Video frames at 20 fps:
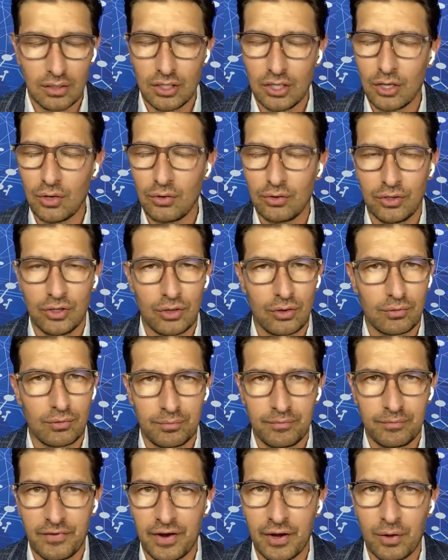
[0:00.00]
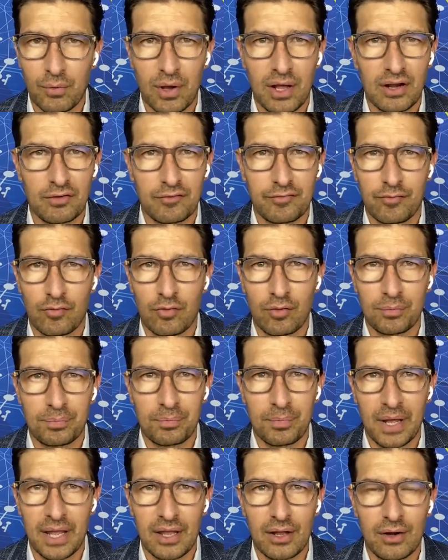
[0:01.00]
You you're very well informed,
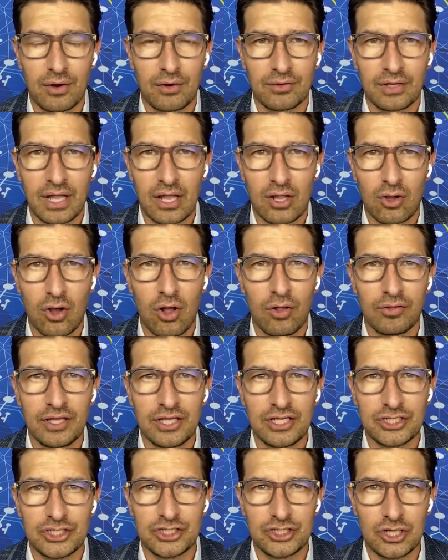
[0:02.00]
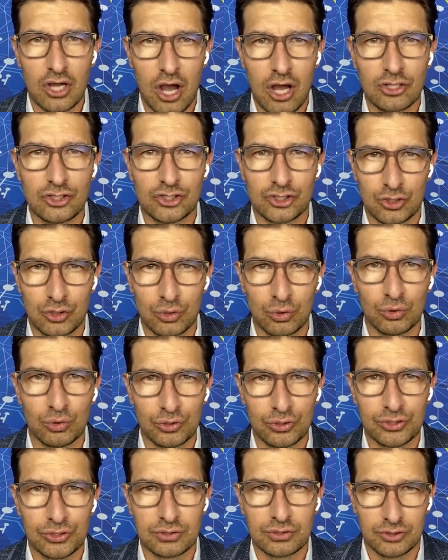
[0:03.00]
Mayor. They call these John
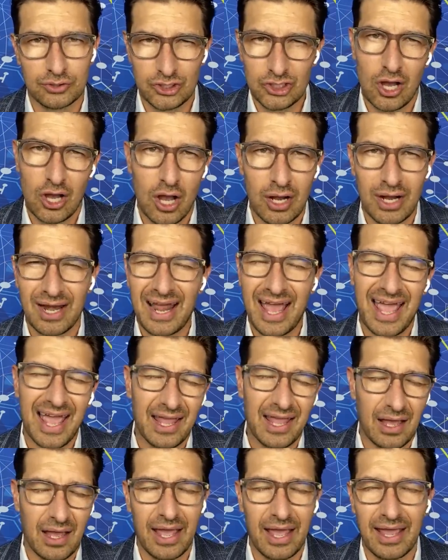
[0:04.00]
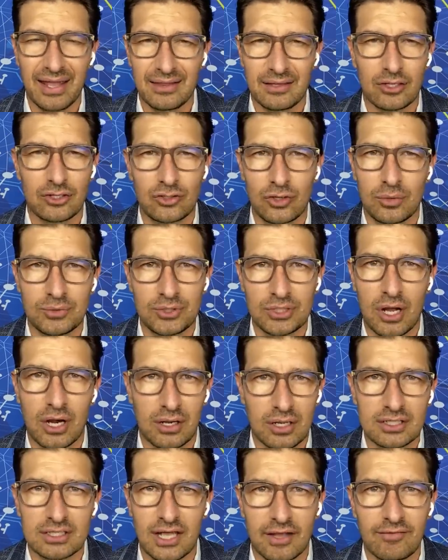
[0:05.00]
schools, John, and I hate I hate the term
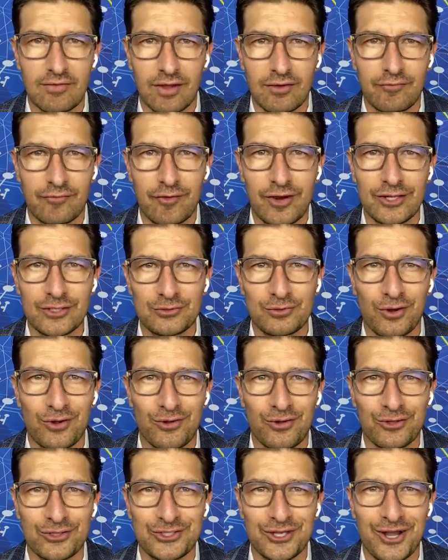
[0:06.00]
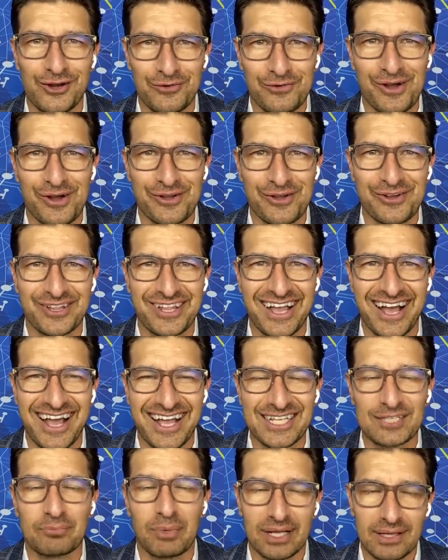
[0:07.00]
John because I've got friends who are called John who are good
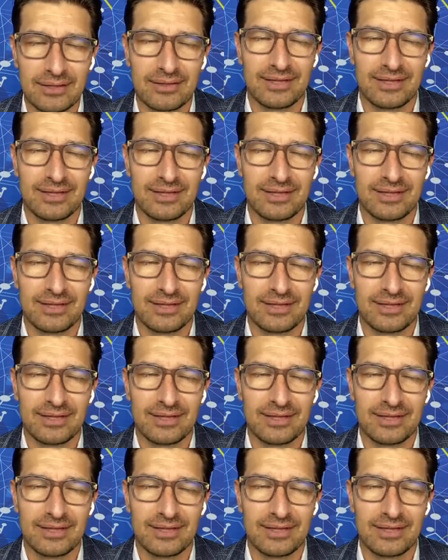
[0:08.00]
guys, but